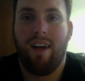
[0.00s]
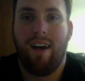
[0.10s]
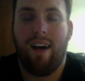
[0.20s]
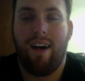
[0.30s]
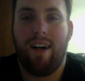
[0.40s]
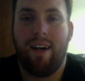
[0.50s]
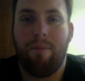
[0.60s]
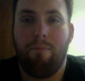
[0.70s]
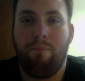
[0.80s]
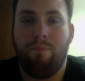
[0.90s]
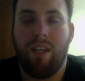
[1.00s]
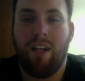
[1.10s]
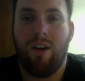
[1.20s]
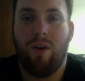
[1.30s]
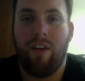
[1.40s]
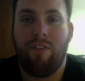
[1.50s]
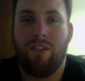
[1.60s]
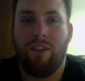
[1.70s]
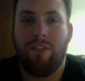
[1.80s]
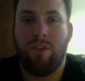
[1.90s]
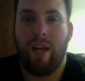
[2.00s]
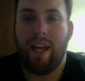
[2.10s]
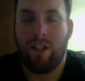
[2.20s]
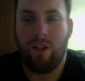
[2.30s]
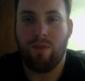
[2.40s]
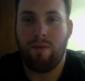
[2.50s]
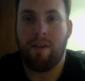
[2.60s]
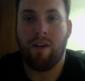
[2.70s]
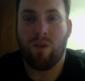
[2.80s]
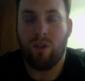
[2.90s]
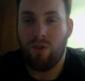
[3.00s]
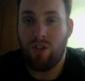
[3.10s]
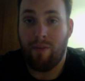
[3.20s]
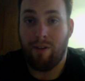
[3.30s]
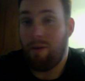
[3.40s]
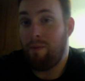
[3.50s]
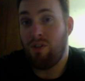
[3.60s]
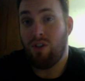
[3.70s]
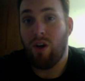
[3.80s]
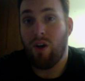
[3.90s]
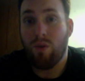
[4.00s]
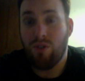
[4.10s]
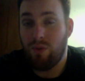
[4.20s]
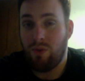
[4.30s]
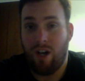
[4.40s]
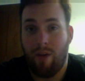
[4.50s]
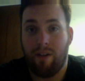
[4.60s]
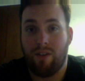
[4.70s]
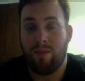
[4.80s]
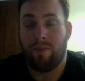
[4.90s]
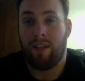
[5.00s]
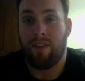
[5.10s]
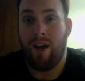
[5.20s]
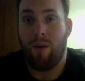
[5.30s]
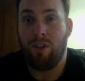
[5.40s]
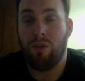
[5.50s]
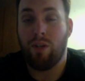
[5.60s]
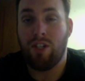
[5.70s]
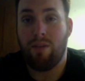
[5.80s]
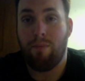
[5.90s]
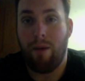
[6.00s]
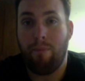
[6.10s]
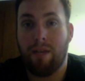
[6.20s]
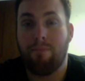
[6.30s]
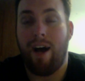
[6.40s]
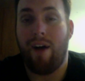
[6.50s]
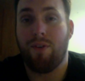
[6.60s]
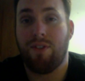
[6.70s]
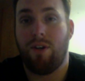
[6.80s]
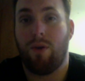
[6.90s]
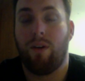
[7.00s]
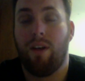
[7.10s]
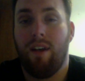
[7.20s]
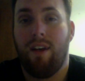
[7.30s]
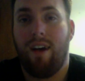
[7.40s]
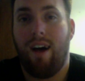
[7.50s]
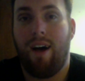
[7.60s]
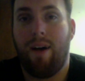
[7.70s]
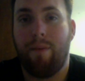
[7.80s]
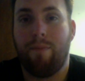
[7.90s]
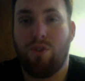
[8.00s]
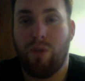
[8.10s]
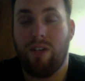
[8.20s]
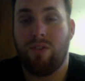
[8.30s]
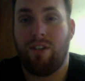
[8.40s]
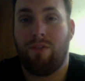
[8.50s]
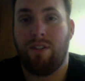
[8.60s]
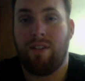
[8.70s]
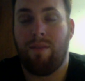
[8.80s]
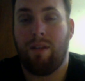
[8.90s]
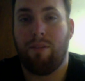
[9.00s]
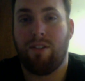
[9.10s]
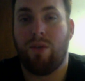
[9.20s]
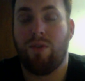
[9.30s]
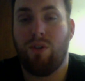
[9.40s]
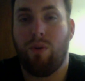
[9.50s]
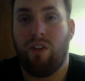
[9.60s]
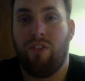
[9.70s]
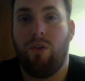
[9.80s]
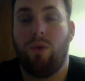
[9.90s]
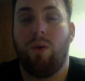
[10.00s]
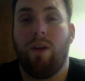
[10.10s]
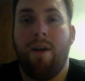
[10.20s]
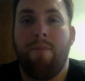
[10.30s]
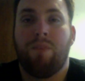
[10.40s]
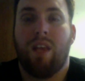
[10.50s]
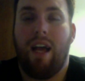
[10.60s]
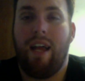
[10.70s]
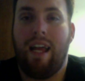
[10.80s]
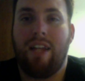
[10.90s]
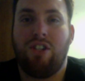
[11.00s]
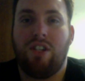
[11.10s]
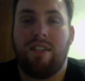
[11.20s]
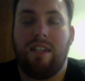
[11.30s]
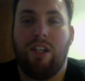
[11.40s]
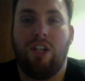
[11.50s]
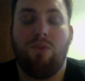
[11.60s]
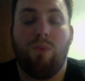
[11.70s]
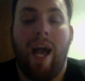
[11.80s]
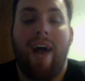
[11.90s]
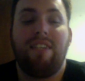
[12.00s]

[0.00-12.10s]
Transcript: if you like clothes, maybe go clothes shopping, or maybe you should go shoe shopping or something like that. When you reach a big milestone, treat yourself with something, but don't do it with food. We have to